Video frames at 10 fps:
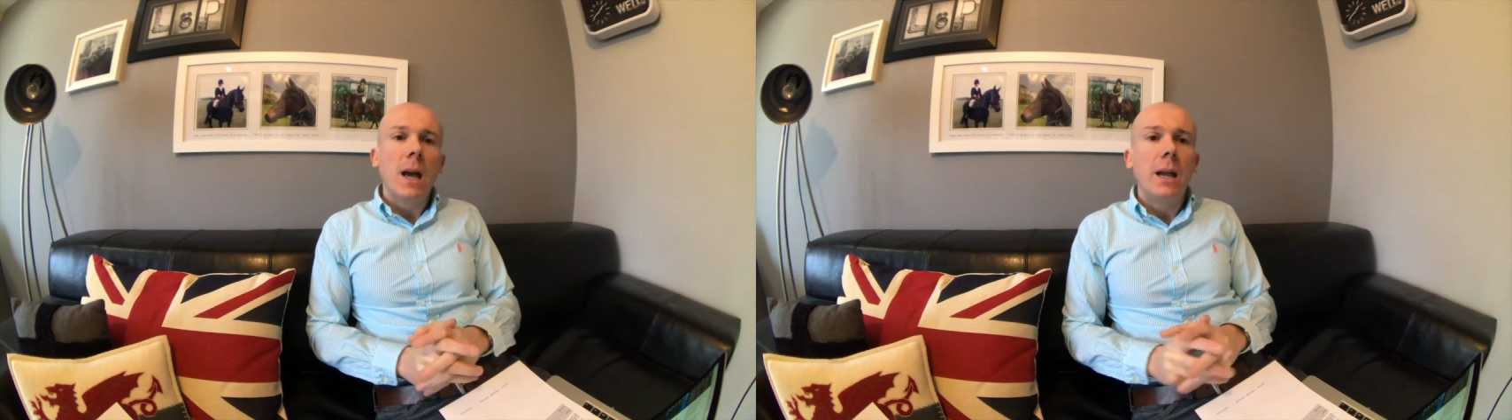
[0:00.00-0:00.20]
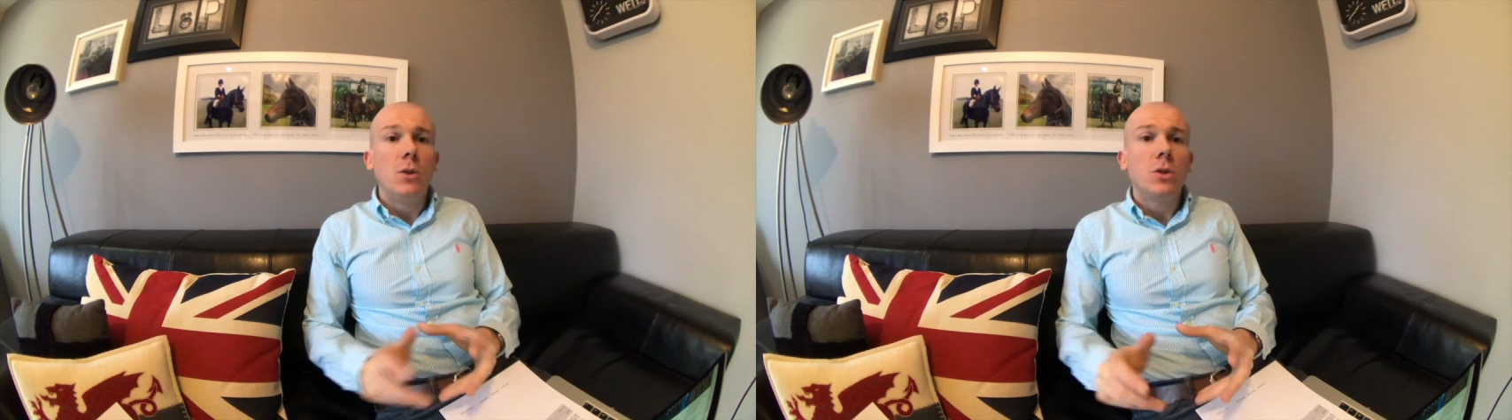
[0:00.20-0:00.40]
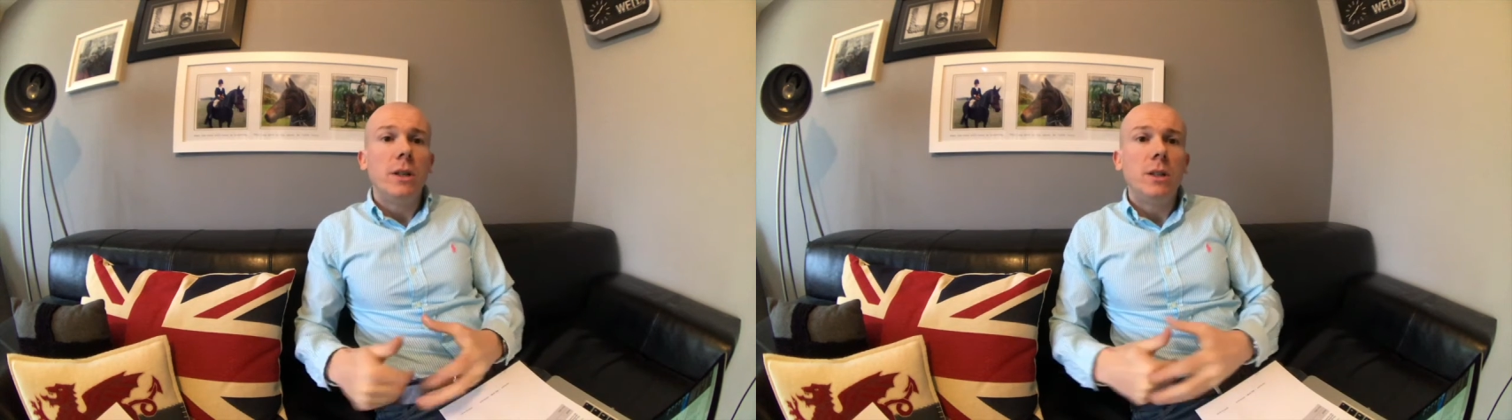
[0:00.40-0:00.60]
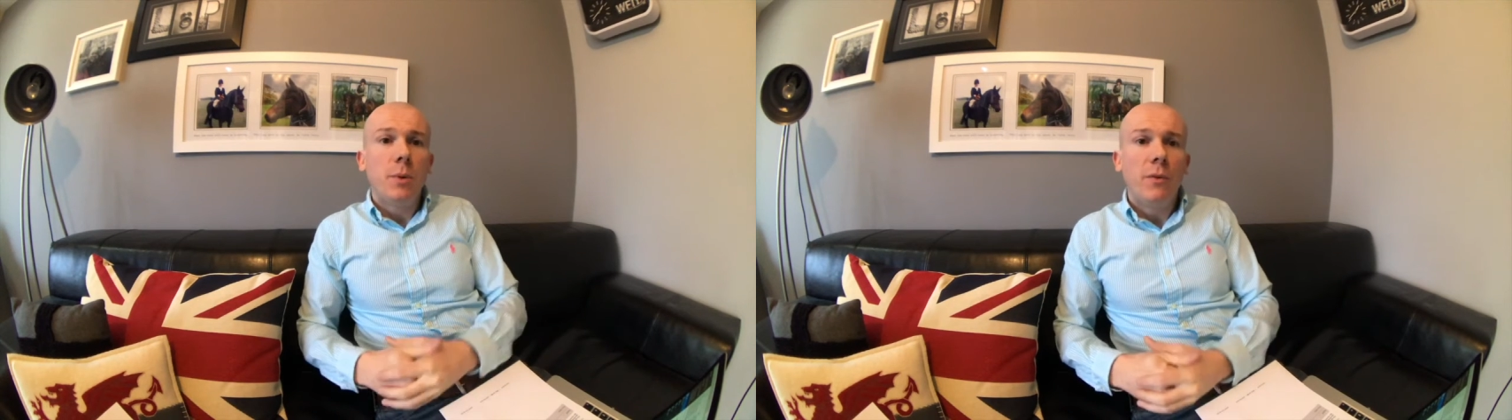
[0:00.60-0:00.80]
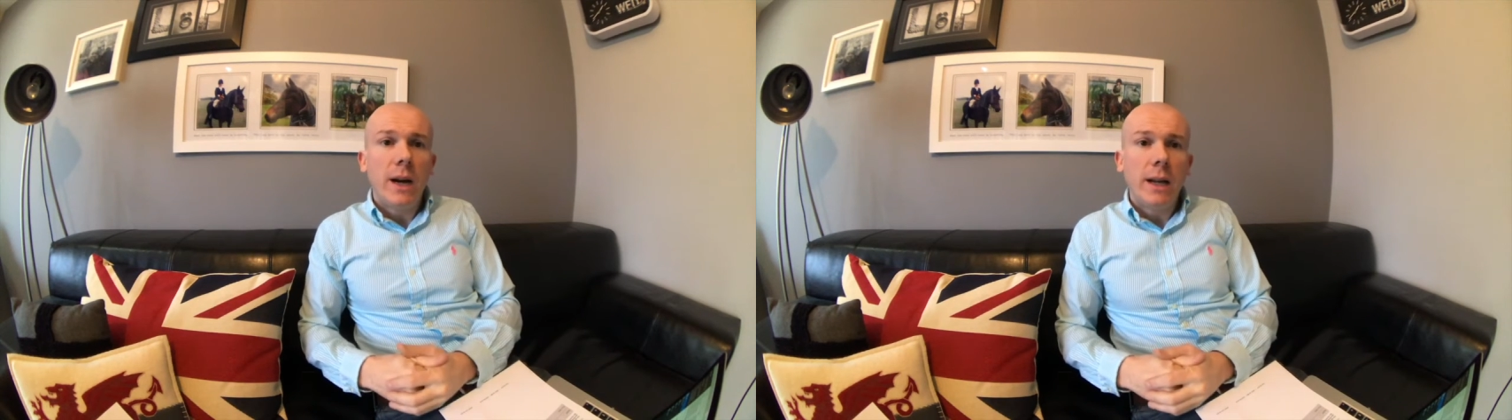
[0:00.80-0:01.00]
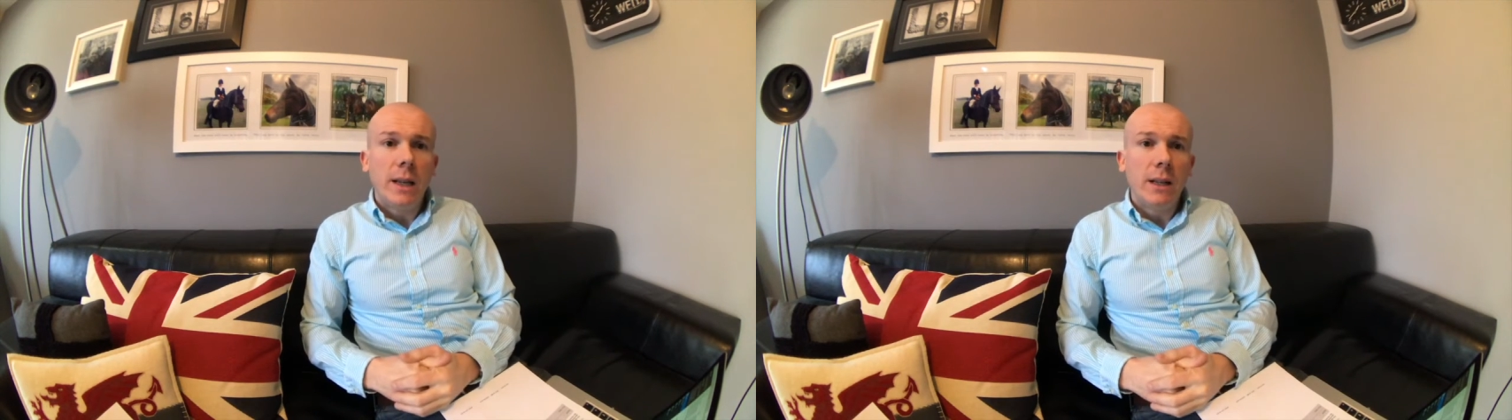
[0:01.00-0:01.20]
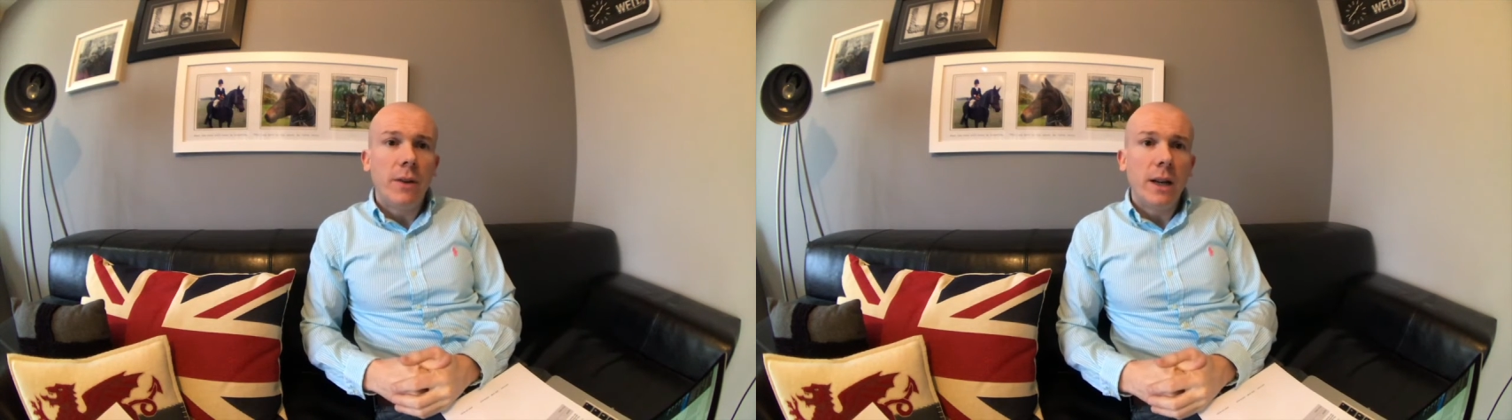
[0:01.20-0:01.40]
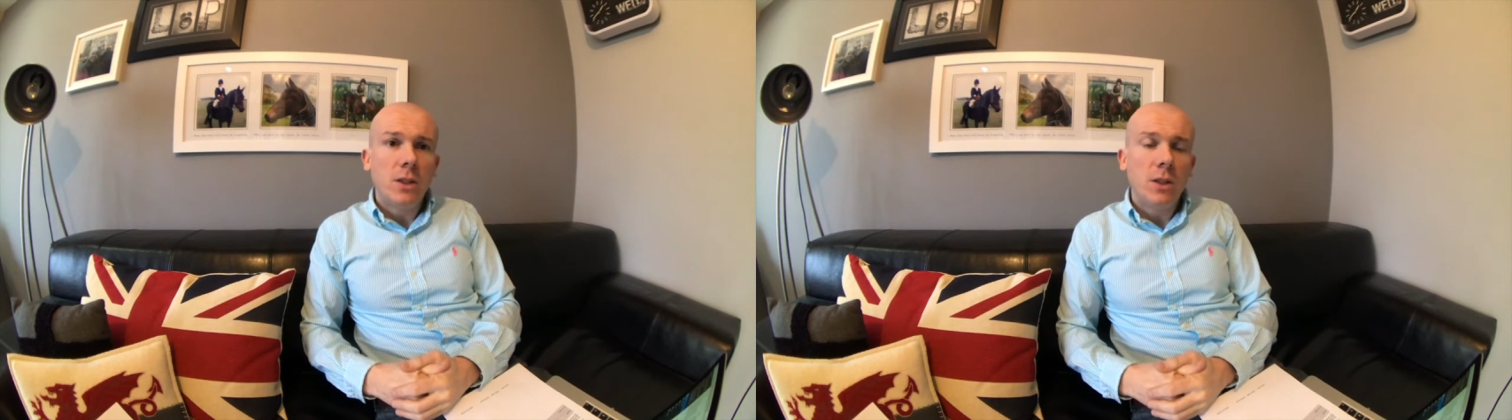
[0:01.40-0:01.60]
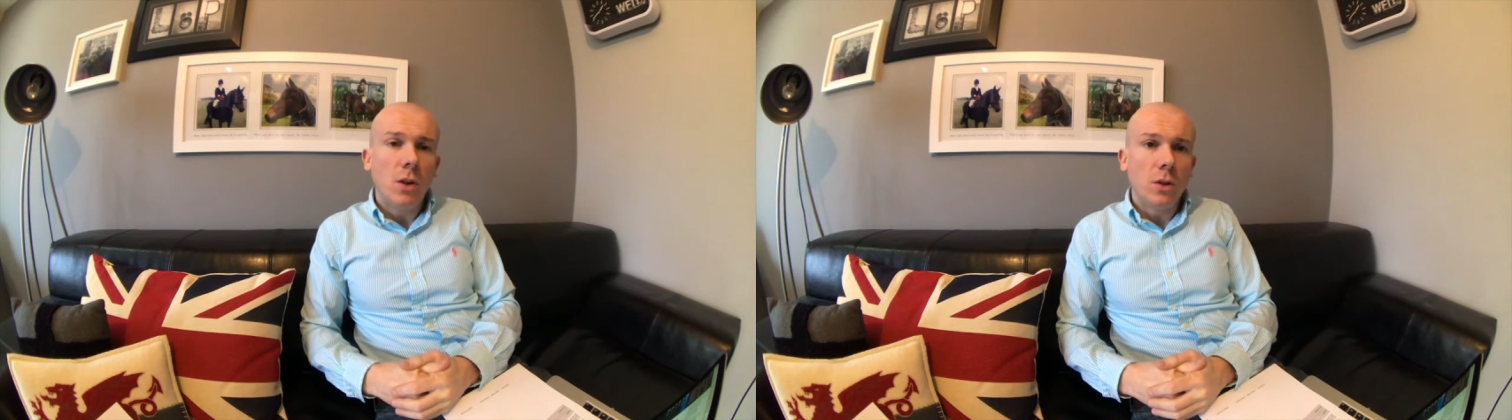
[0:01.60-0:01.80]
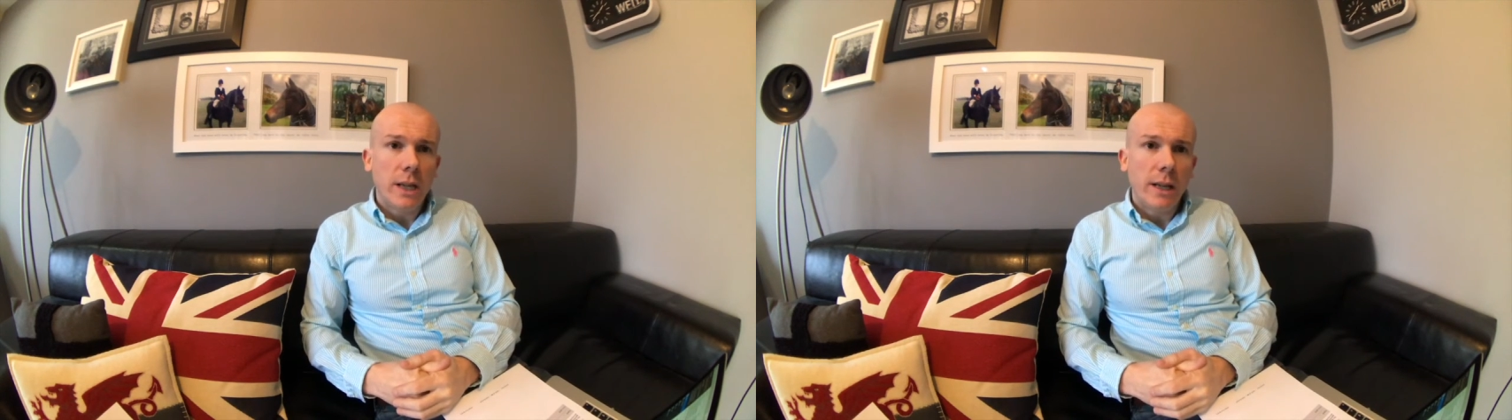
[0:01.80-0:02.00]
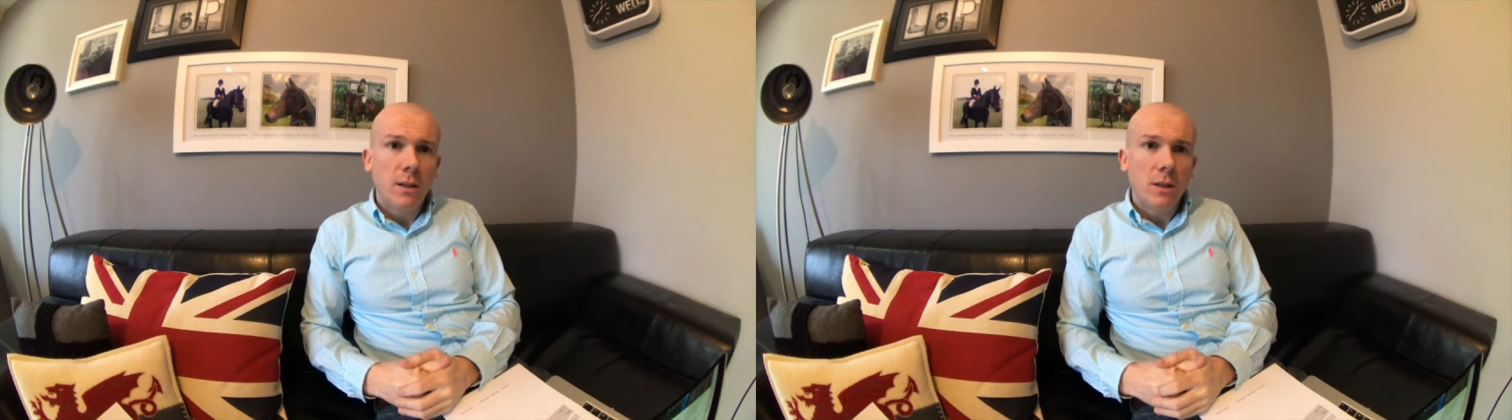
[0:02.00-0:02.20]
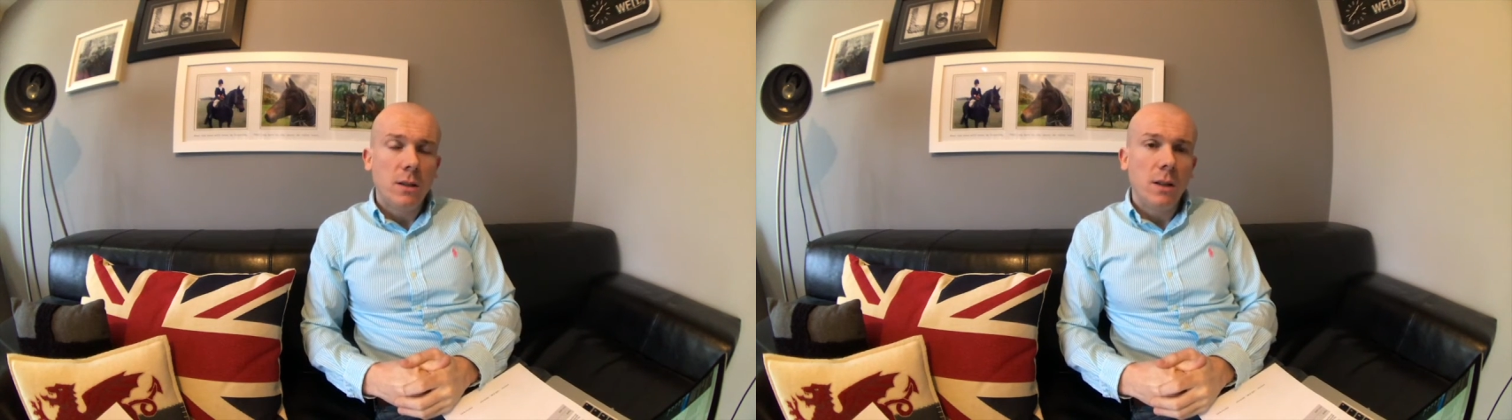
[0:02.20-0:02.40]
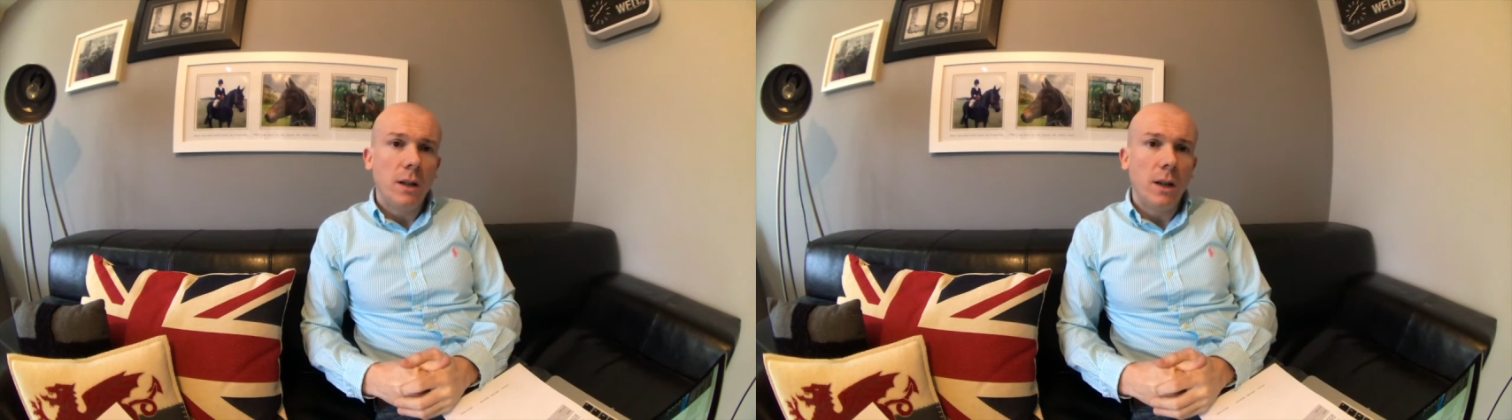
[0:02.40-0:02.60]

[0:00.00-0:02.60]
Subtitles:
And you also need to provide advice to your tenants